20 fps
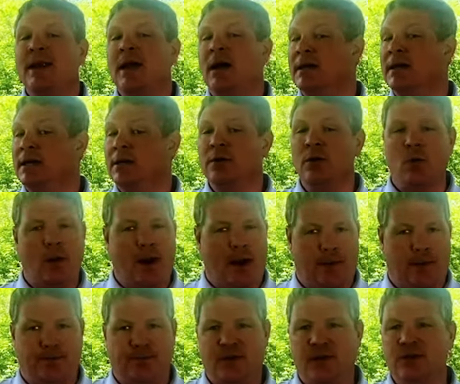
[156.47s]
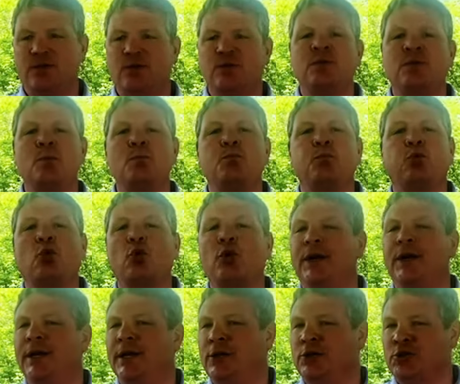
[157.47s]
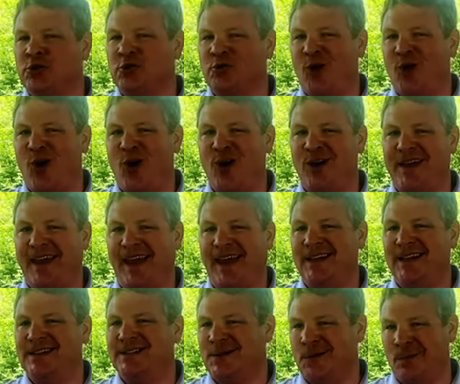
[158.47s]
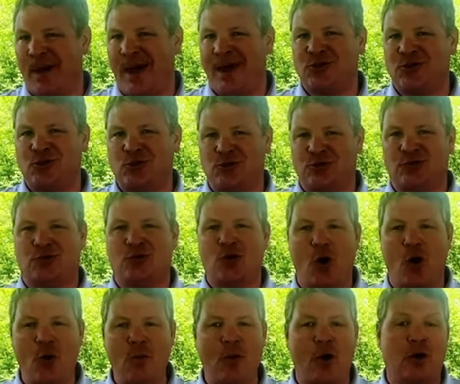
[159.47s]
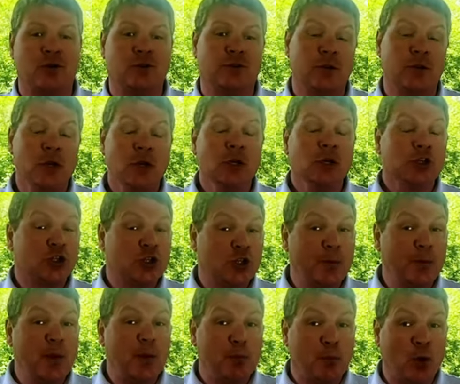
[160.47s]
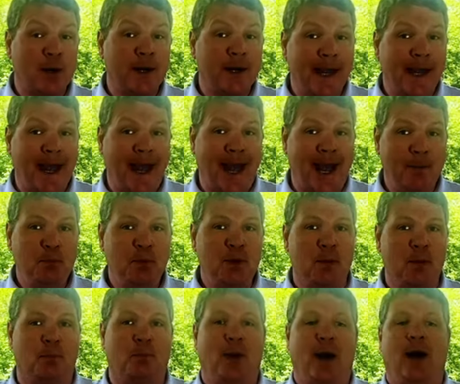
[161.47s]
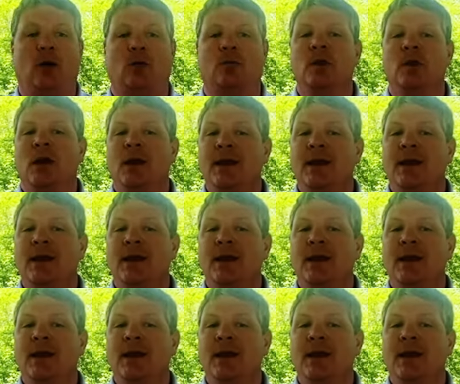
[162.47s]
Now, either way, these are some pretty strong gains that Massachusetts homeowners should be pretty happy about.